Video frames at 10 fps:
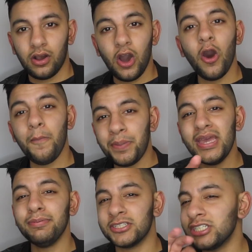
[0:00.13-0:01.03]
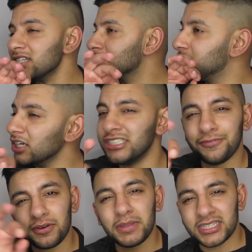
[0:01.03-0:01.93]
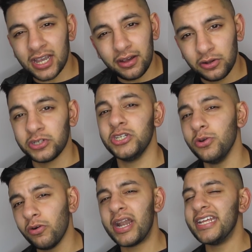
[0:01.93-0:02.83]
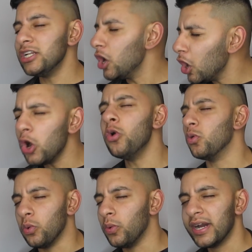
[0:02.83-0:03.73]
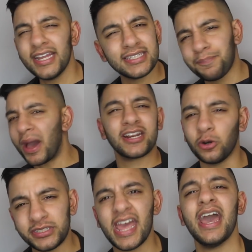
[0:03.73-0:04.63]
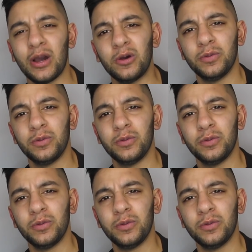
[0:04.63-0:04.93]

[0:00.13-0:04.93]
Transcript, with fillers: Oh, people! just judging from the title, you already know it's about to go down.